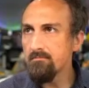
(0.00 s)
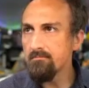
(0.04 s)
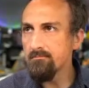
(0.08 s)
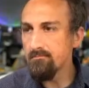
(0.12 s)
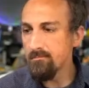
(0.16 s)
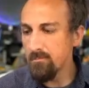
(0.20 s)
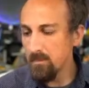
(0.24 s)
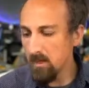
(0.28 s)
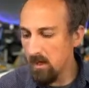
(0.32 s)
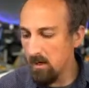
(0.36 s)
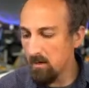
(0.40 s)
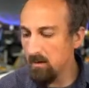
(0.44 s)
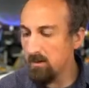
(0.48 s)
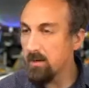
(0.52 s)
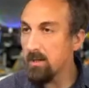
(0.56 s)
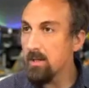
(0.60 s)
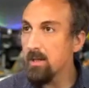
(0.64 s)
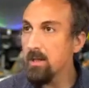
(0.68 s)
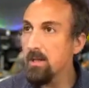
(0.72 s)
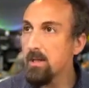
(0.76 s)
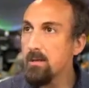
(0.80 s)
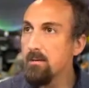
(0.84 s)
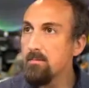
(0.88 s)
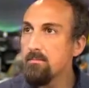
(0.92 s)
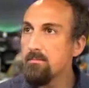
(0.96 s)
Not
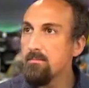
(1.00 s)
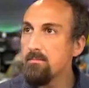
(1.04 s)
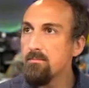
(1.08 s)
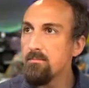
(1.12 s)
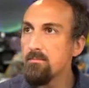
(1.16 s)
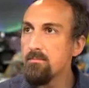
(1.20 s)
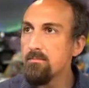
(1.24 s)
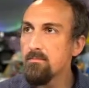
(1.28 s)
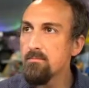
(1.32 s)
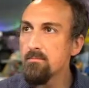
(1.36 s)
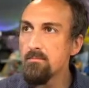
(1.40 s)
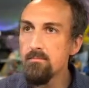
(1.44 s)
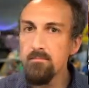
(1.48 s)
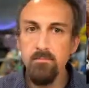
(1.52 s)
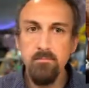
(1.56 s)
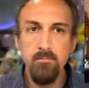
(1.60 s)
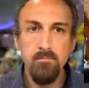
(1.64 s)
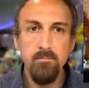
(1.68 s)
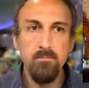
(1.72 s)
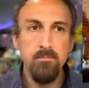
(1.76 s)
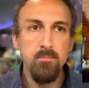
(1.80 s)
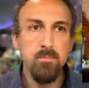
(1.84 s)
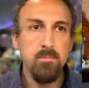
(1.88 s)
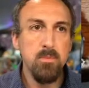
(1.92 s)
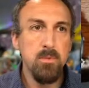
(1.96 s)
really.
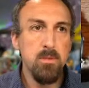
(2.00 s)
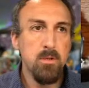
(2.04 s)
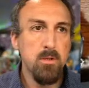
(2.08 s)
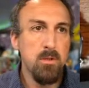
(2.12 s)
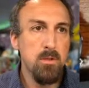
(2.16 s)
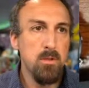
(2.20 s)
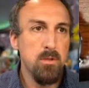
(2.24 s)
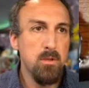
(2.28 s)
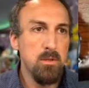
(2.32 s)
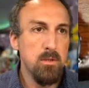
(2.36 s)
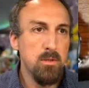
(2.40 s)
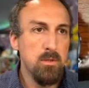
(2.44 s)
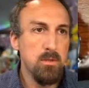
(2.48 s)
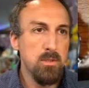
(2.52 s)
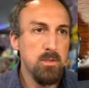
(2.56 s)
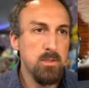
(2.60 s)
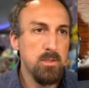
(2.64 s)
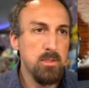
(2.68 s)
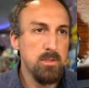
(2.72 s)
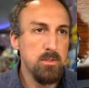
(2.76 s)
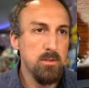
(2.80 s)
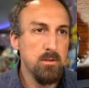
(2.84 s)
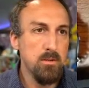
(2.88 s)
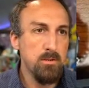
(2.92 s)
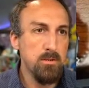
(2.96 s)
Let's
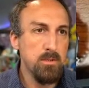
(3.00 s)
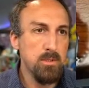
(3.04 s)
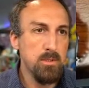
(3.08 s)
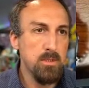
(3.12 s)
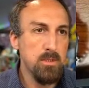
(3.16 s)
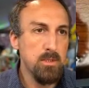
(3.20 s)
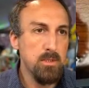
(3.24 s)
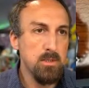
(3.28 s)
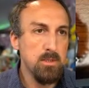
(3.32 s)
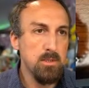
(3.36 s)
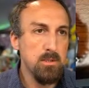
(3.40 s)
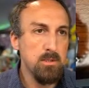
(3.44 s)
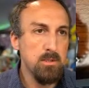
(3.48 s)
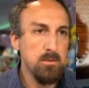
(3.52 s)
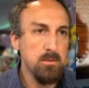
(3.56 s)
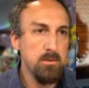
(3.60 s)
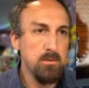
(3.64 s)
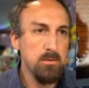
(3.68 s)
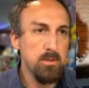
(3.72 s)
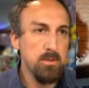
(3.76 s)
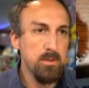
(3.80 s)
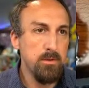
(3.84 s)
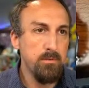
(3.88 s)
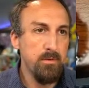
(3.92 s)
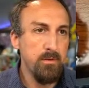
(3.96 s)
throw this into a
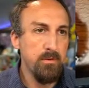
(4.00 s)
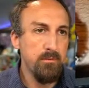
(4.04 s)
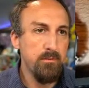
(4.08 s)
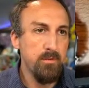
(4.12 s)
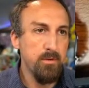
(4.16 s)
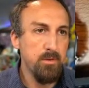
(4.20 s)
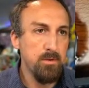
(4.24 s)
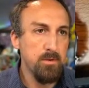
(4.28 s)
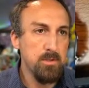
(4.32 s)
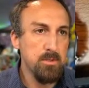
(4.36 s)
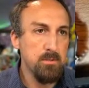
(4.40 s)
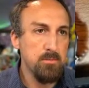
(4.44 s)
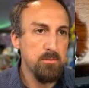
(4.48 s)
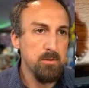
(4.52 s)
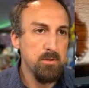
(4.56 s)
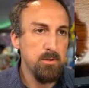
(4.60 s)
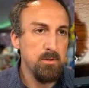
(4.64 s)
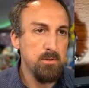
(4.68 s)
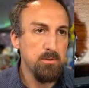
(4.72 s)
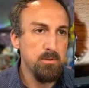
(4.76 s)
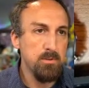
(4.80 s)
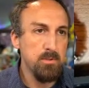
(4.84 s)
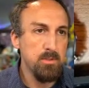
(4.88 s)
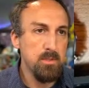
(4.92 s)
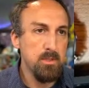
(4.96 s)
different focus mode
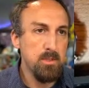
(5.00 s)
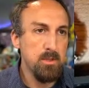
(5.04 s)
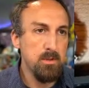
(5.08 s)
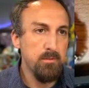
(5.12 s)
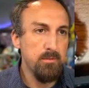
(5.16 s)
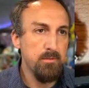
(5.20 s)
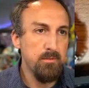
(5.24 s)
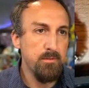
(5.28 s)
and see if